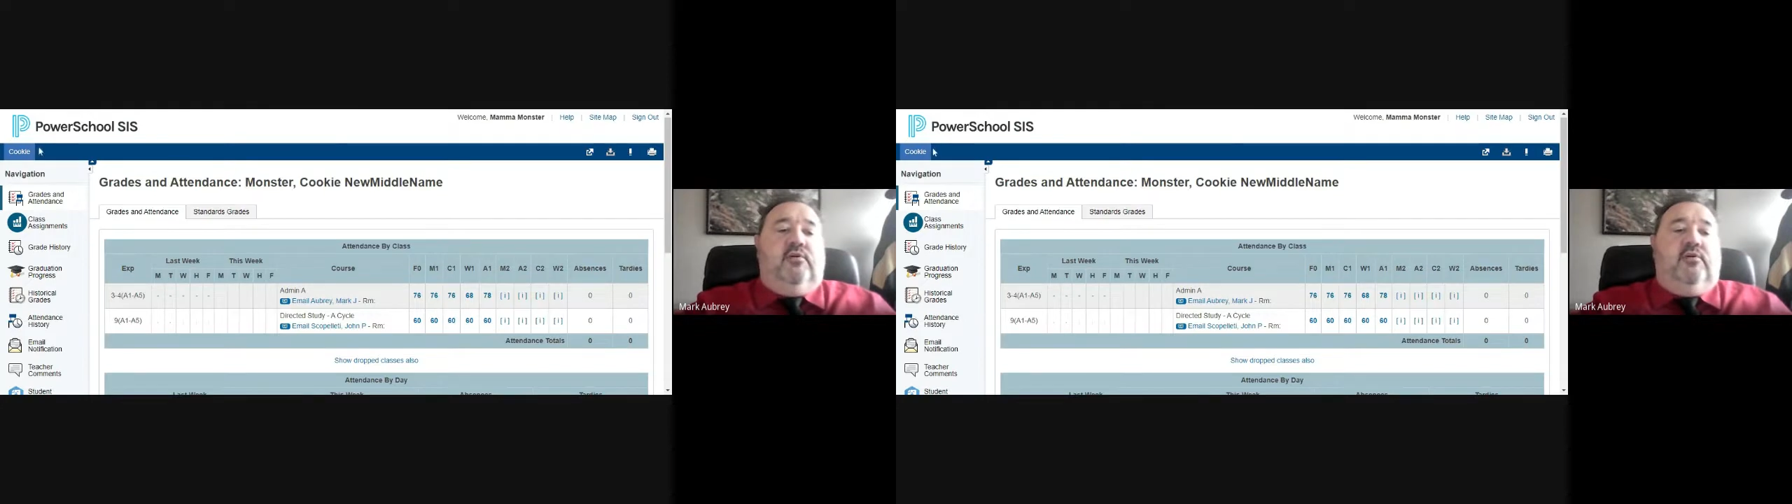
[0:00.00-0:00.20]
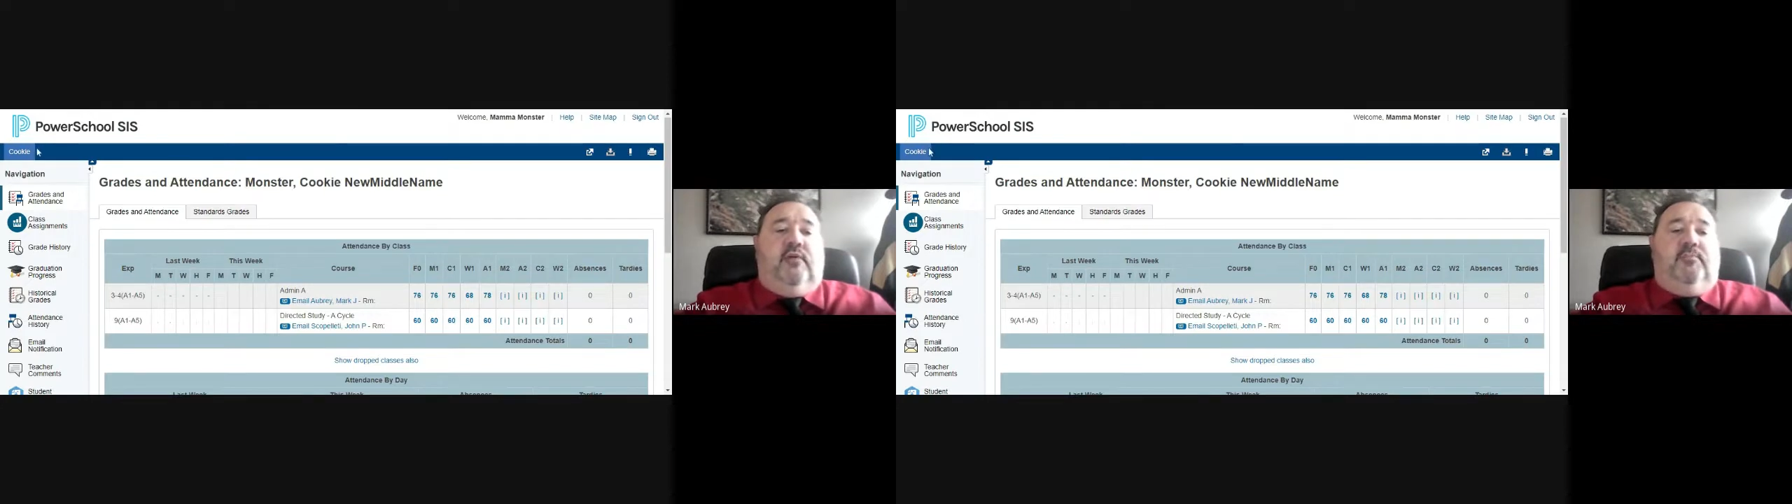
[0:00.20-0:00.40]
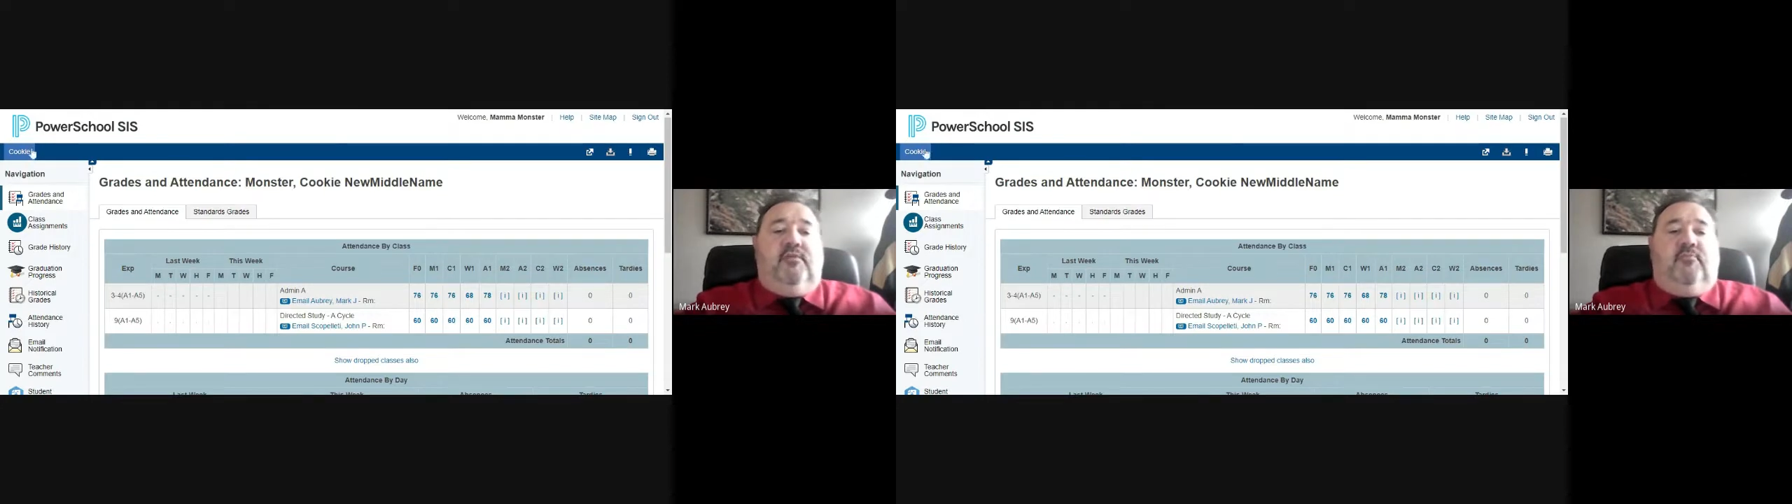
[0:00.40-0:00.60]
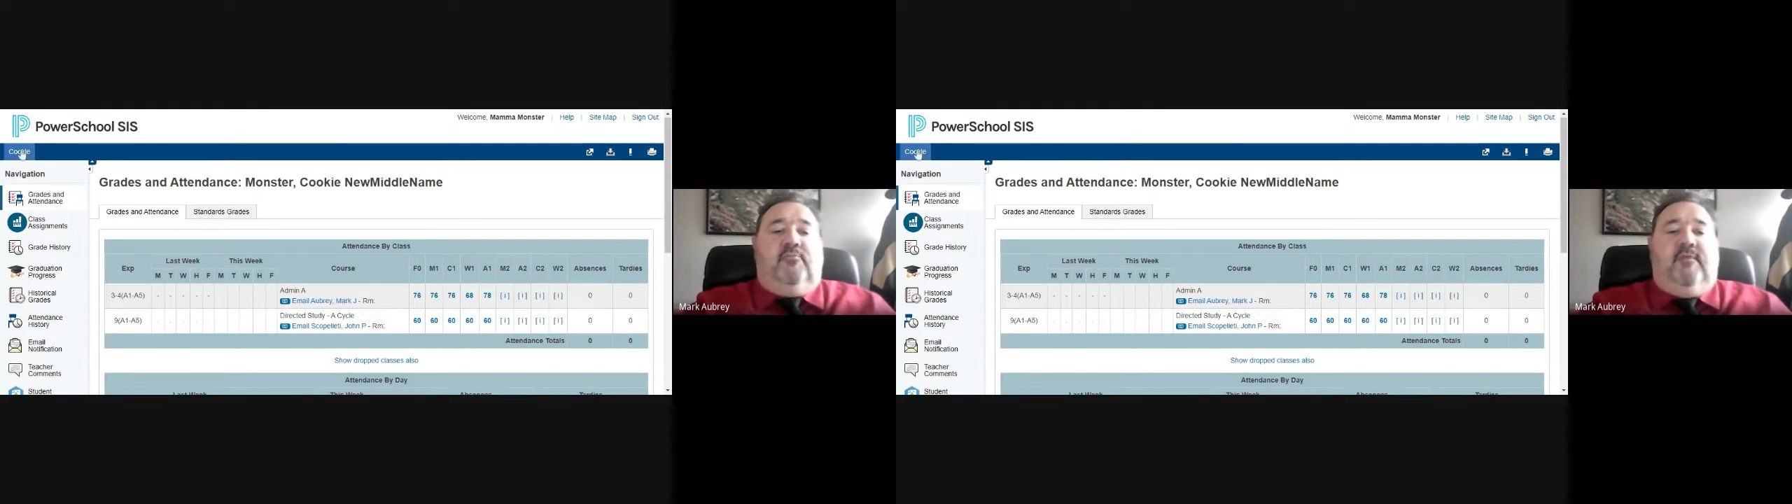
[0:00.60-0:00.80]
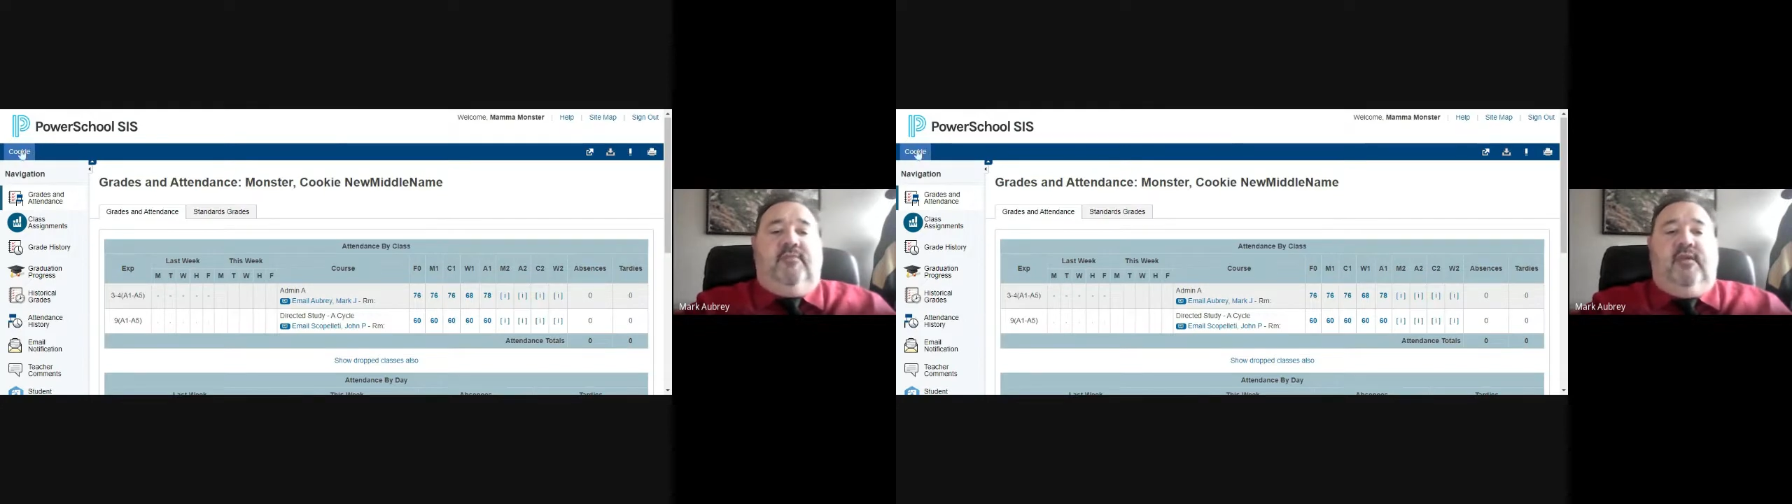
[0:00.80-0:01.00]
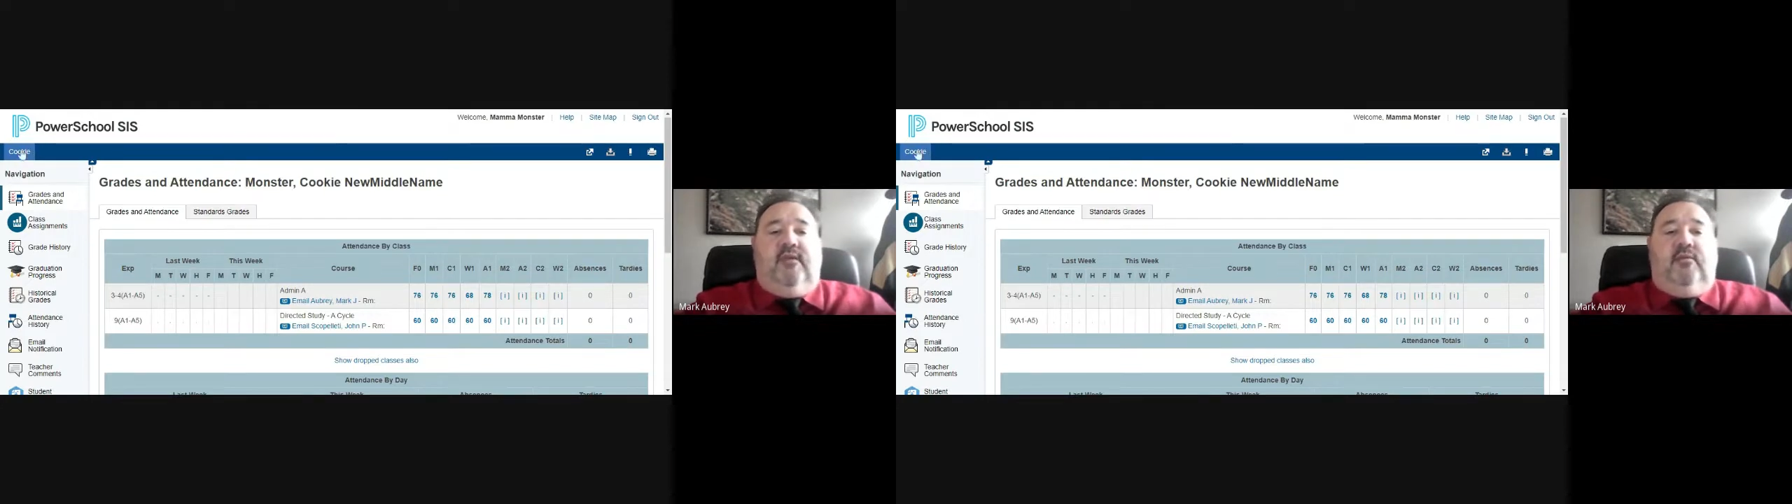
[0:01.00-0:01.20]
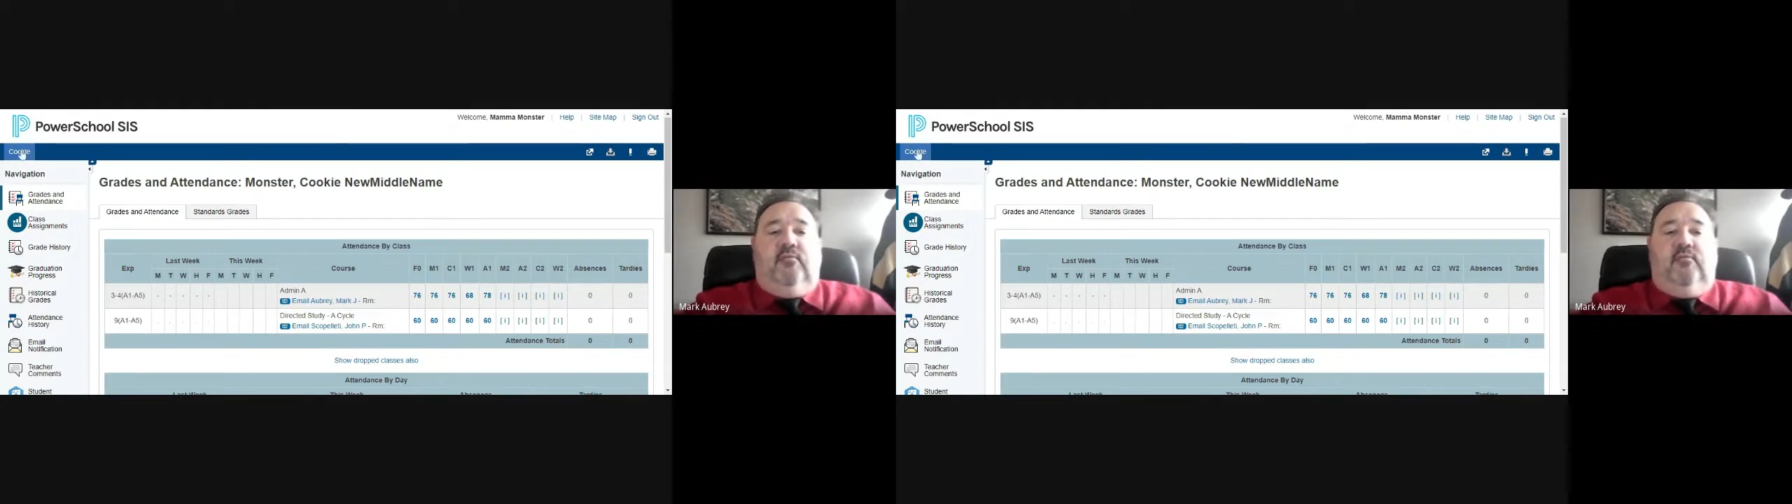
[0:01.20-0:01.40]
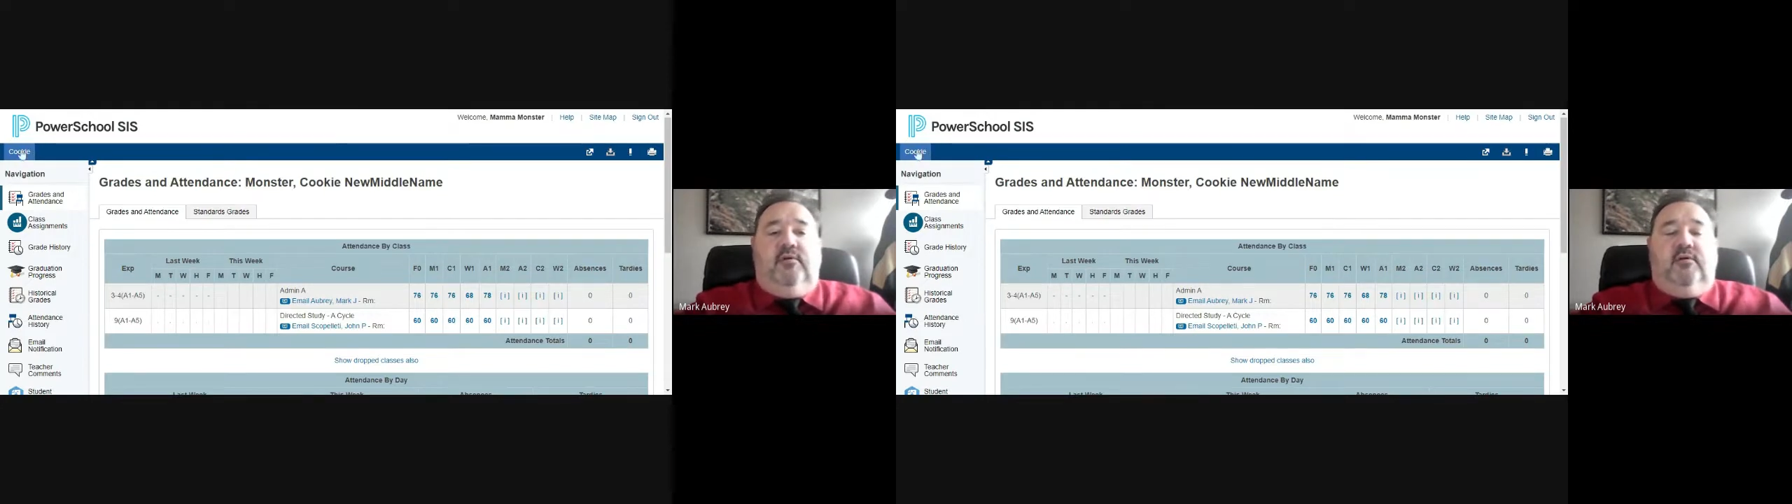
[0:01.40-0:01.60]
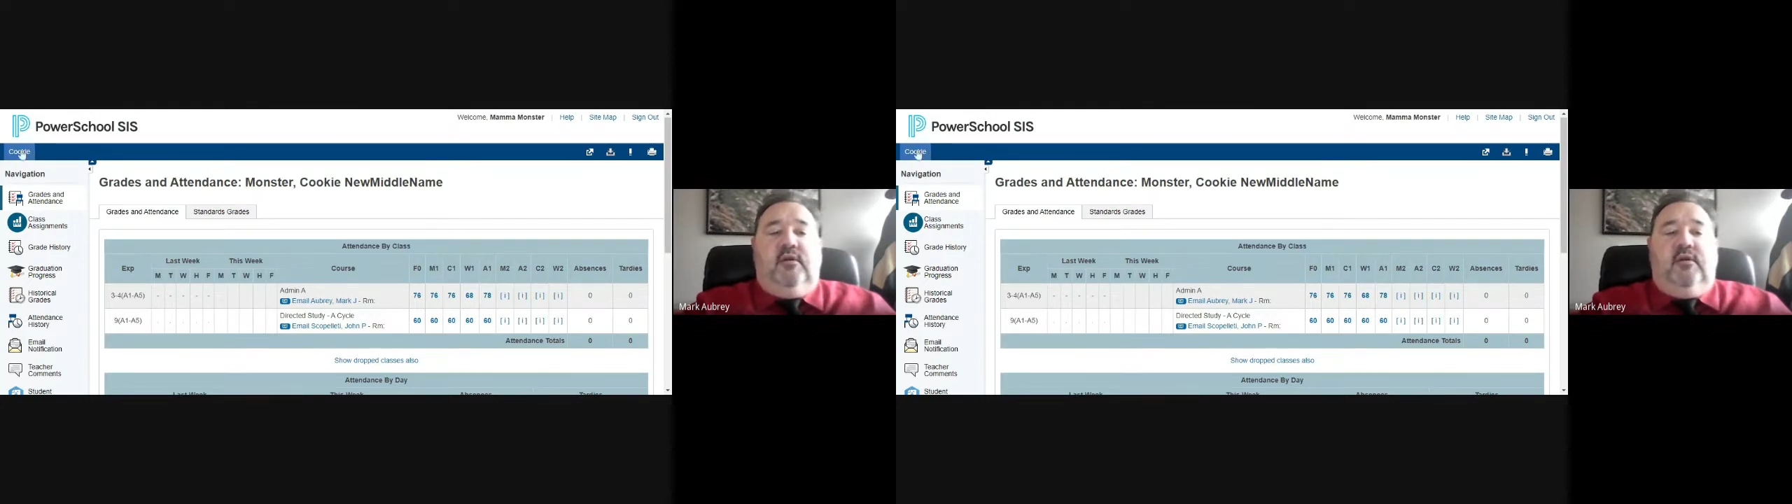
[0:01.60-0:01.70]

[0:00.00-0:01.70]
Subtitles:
up in the left-hand corner.